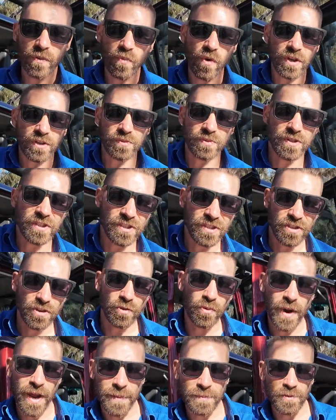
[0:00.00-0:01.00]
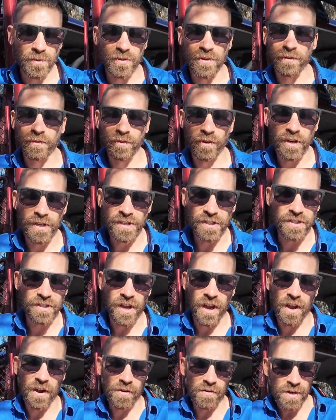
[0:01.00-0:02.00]
watts, which is 2 amps with the fridge.
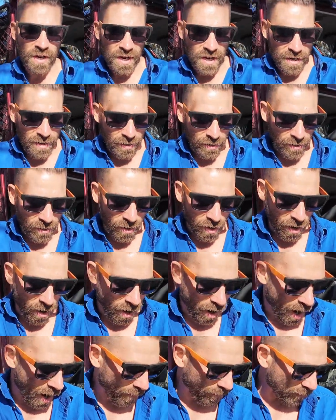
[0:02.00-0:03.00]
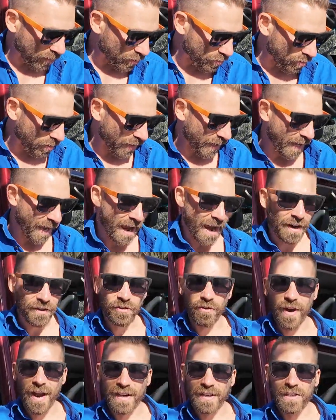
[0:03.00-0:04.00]
So I'm literally
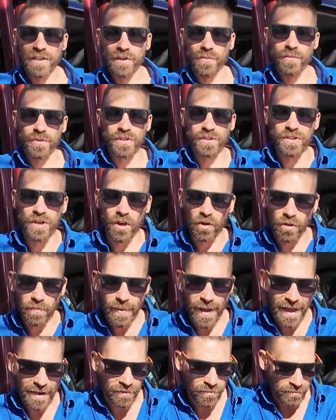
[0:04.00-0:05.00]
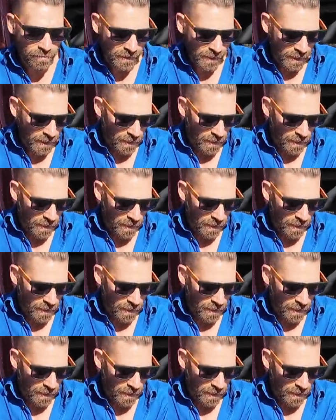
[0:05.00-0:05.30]
counteracting it with the solar panel.